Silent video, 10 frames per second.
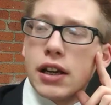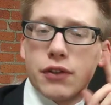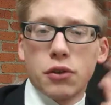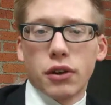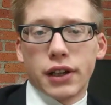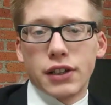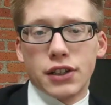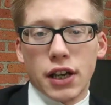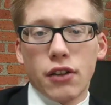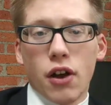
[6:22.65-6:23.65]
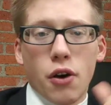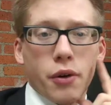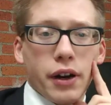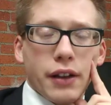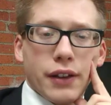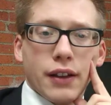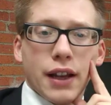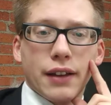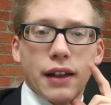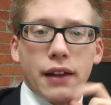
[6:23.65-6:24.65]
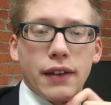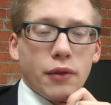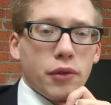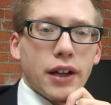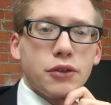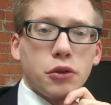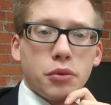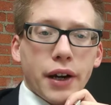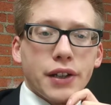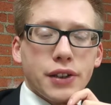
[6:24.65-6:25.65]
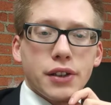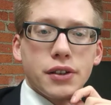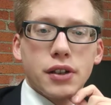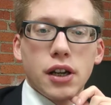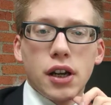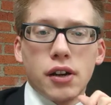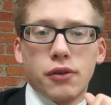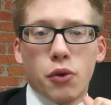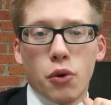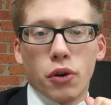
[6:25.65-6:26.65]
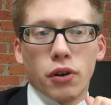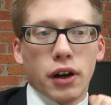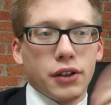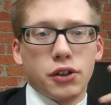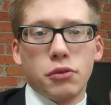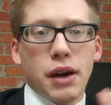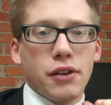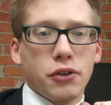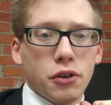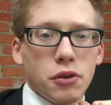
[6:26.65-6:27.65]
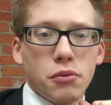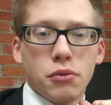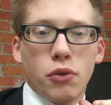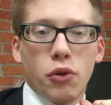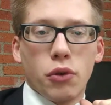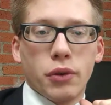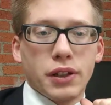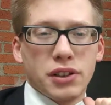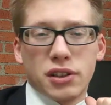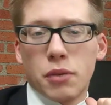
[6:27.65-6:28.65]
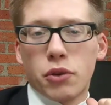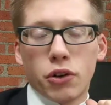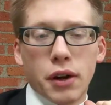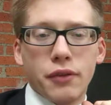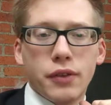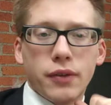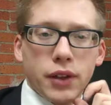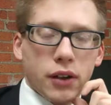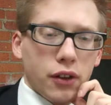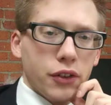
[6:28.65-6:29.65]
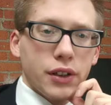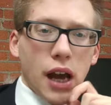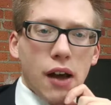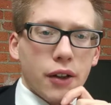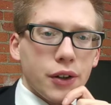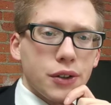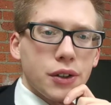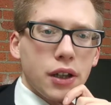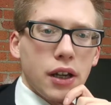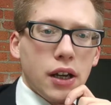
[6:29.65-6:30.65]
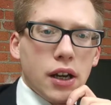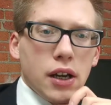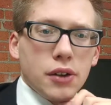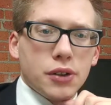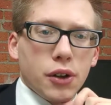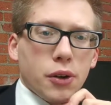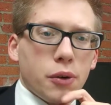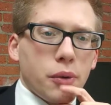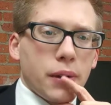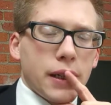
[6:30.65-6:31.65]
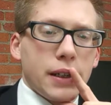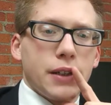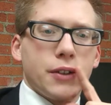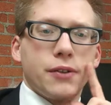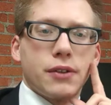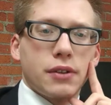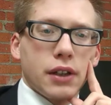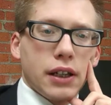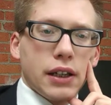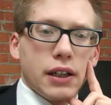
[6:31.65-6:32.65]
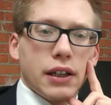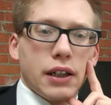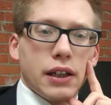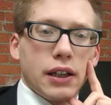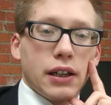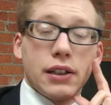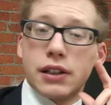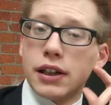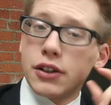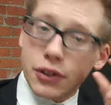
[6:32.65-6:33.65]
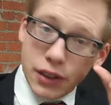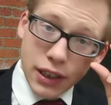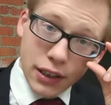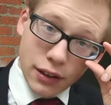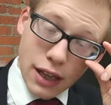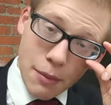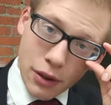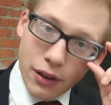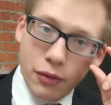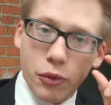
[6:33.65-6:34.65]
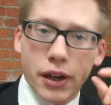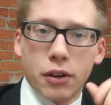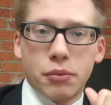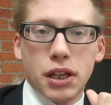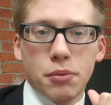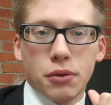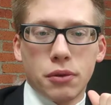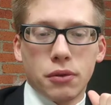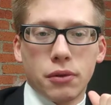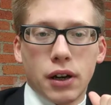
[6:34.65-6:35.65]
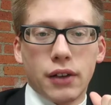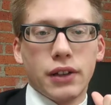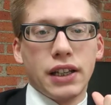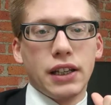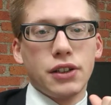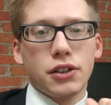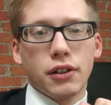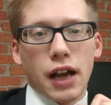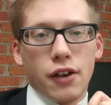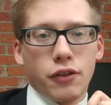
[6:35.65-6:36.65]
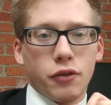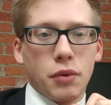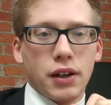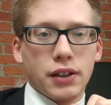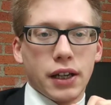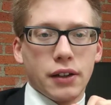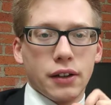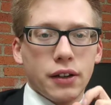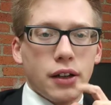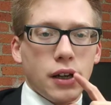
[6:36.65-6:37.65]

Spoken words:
If you look at Zillow or anything like that, that rental prices for a two-bedroom is somewhere around $1,500. So it is an interesting dilemma where people on the eastern half of Montana